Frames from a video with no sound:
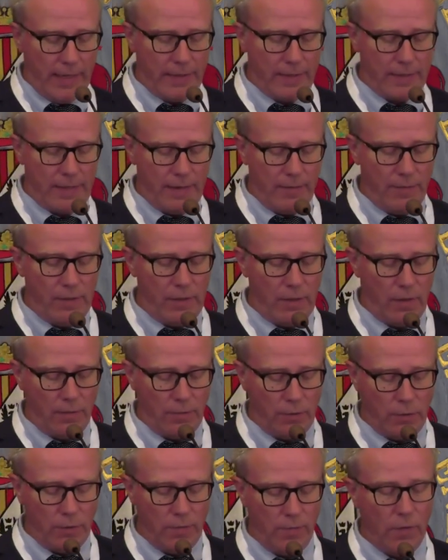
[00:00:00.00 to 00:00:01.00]
at several
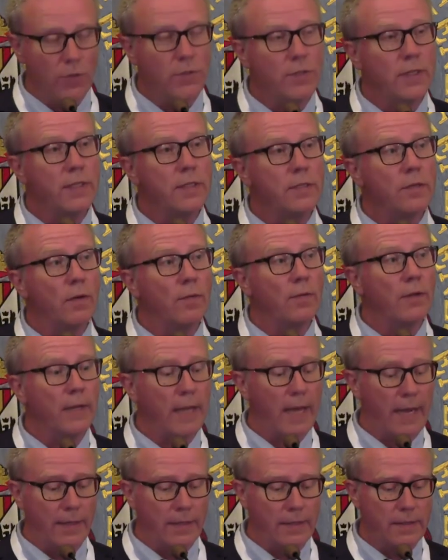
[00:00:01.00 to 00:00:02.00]
of the universities of the
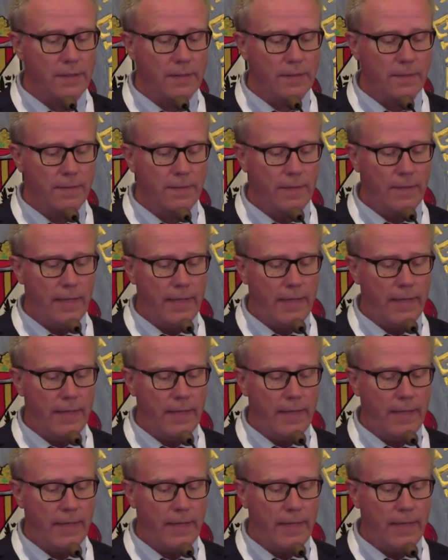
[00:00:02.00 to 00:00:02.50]
Alliance,